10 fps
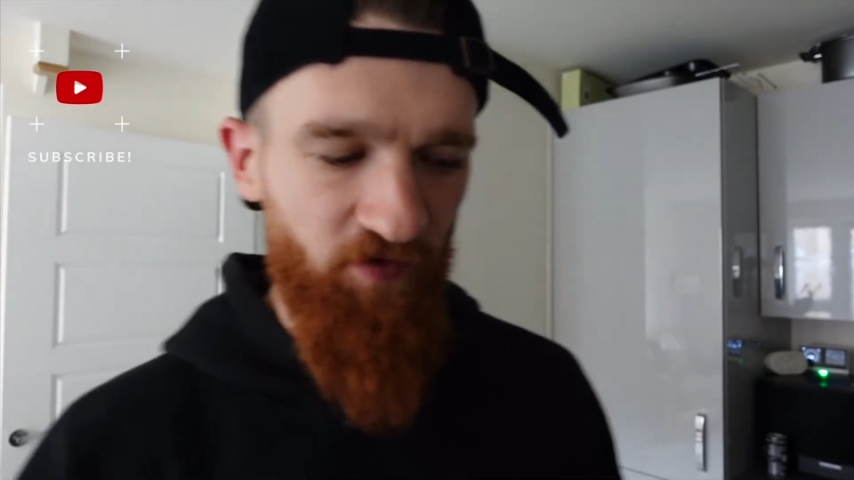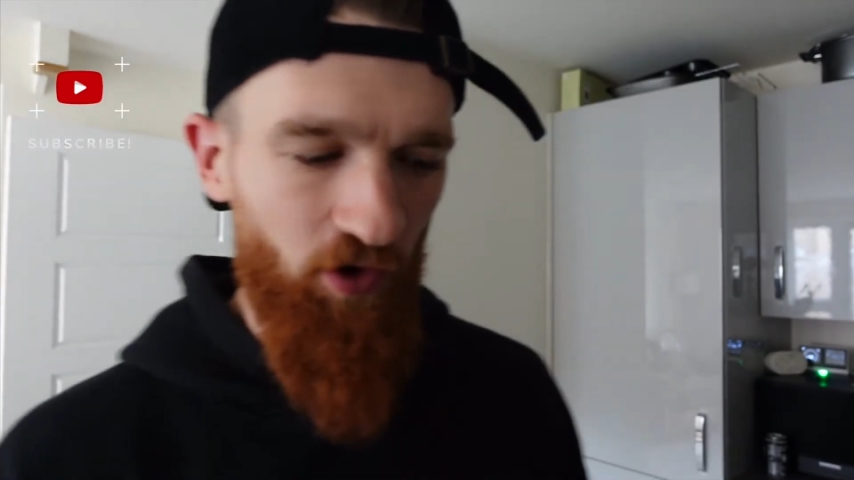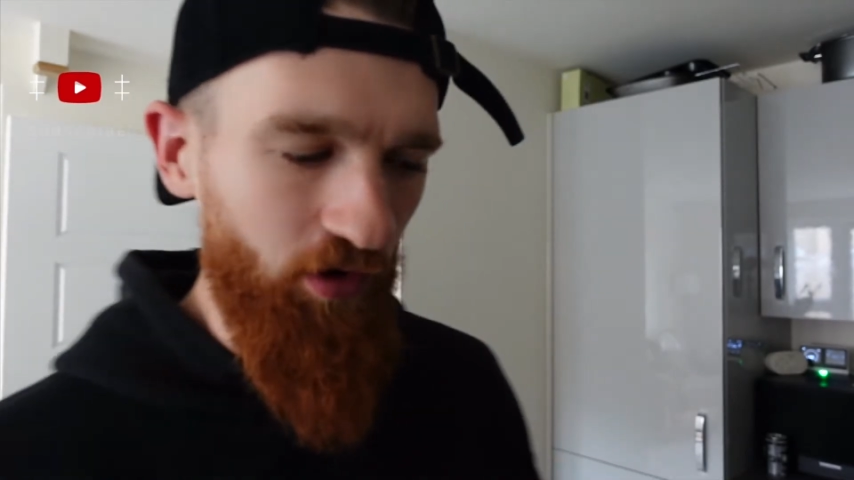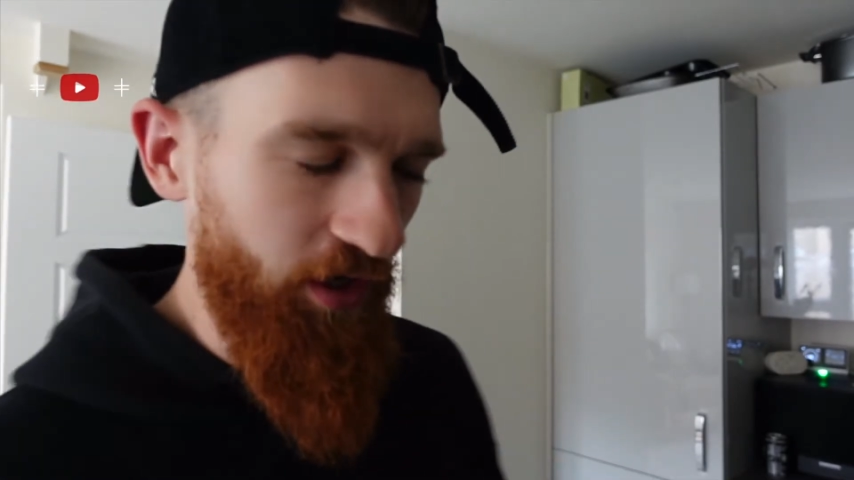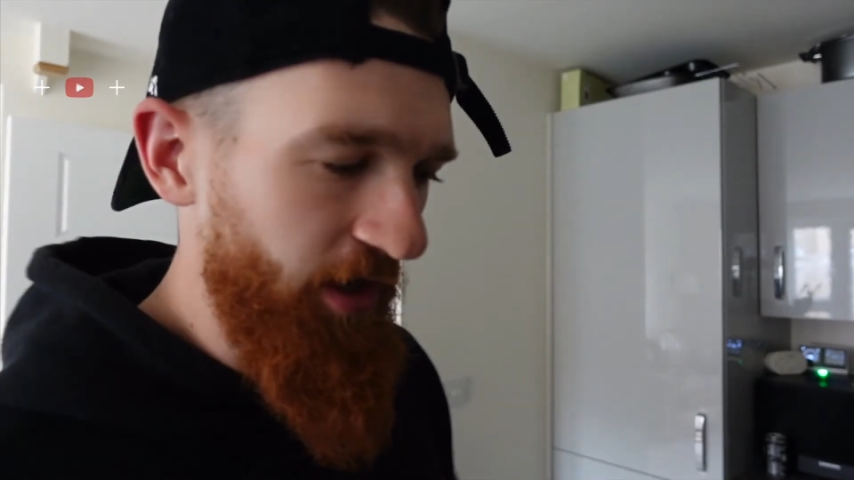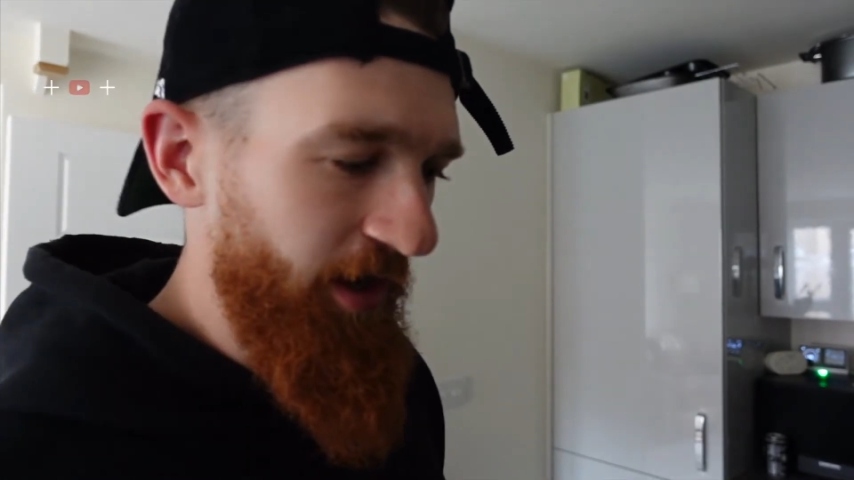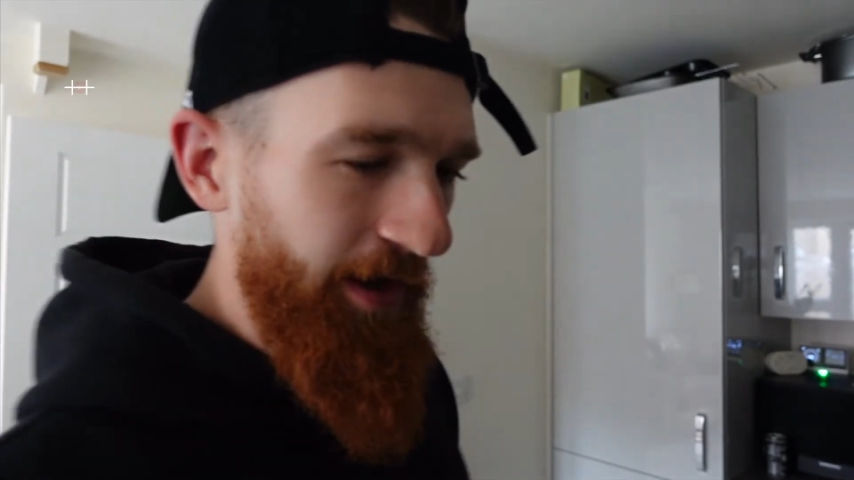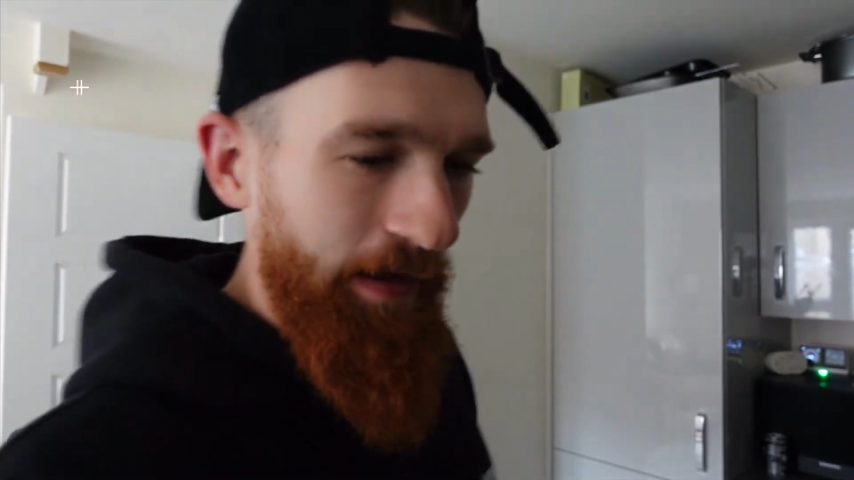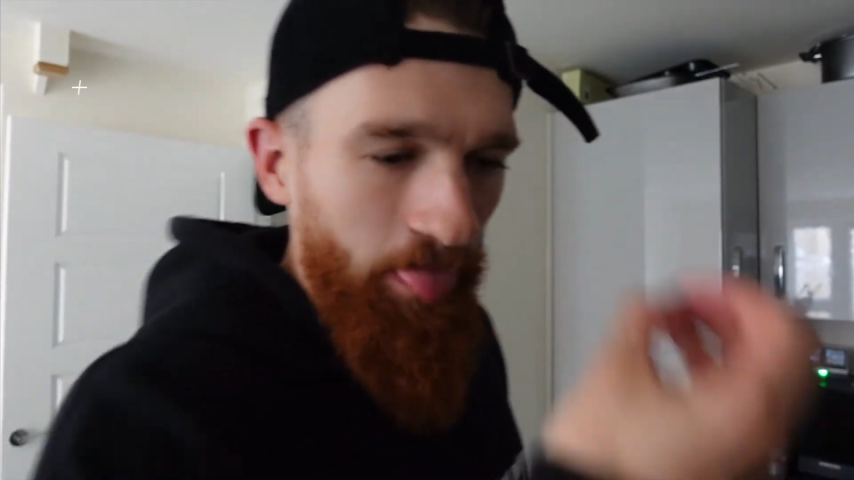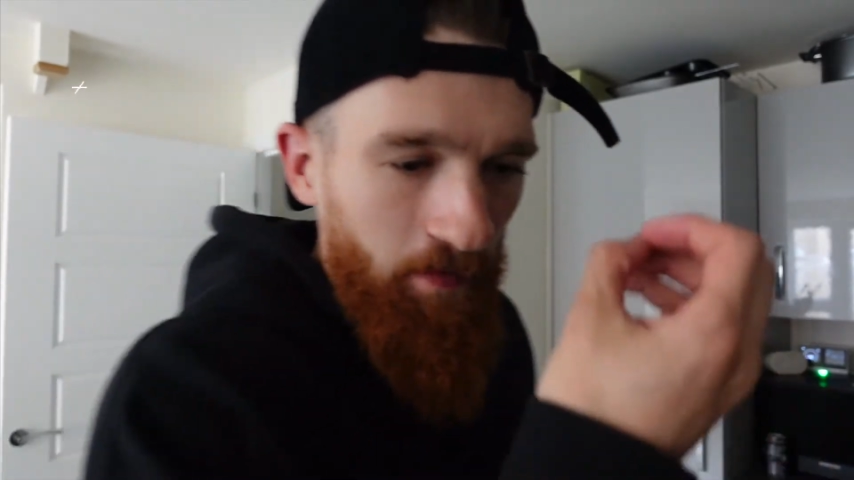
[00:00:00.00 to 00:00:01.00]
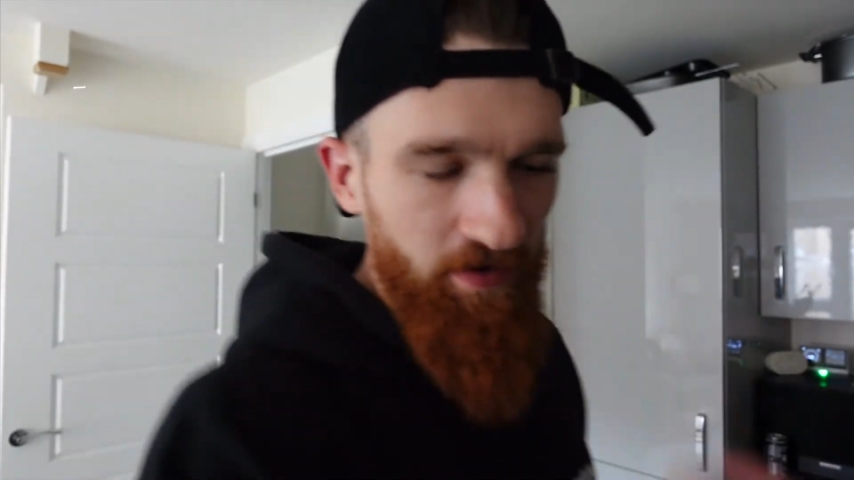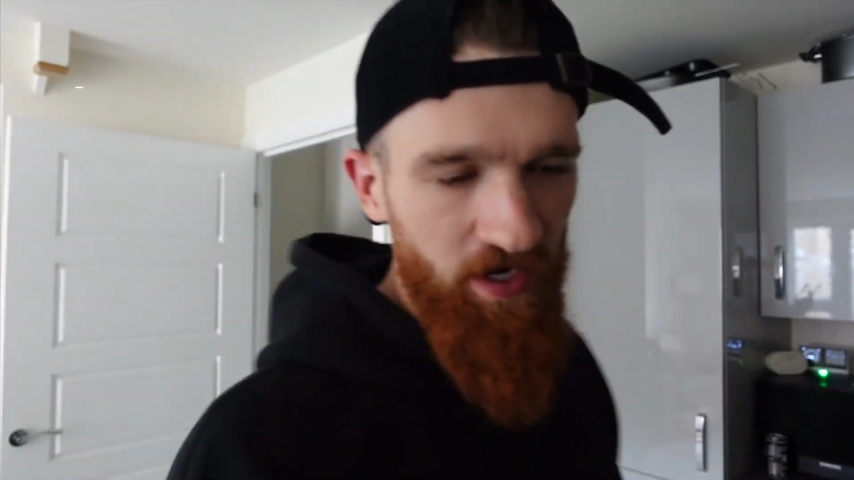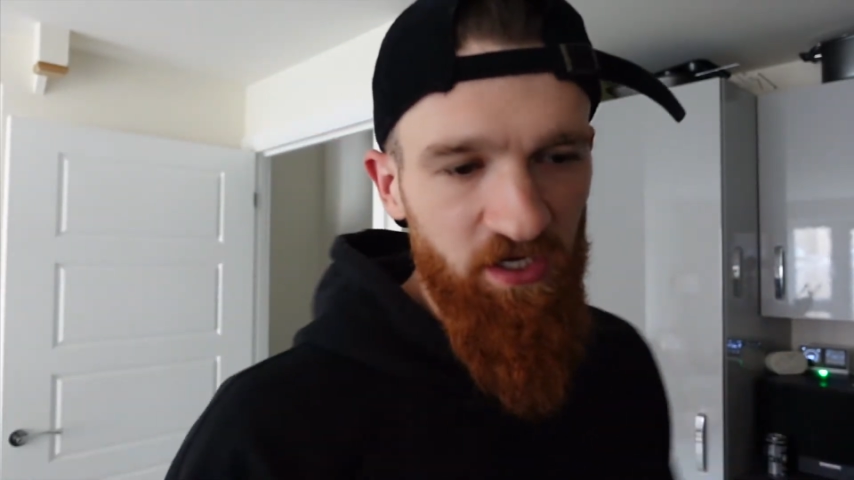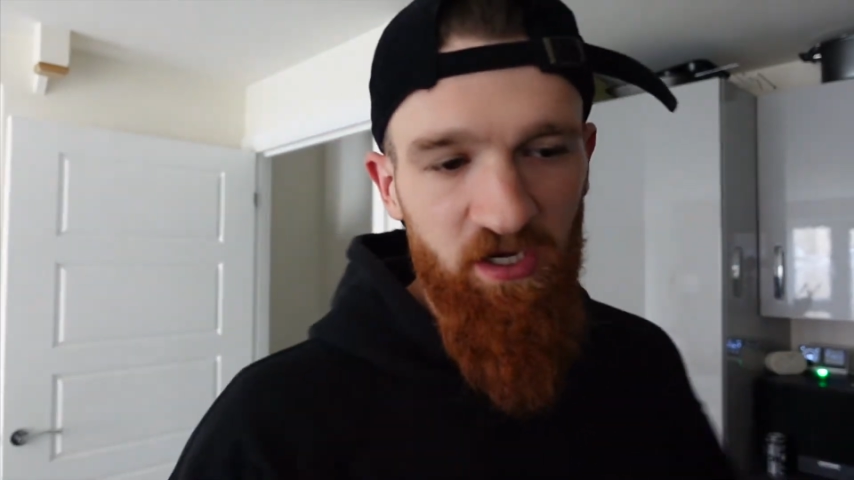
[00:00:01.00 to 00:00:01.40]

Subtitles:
vlog, mainly